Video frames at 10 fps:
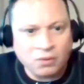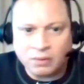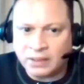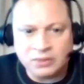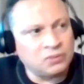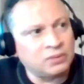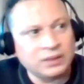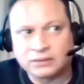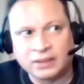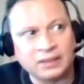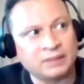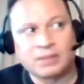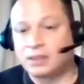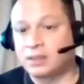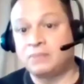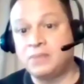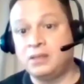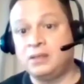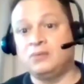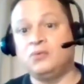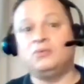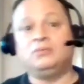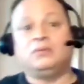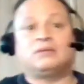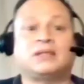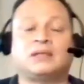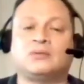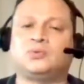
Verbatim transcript: going, he's doing his thing, man. Like, bee-hoo. I was like,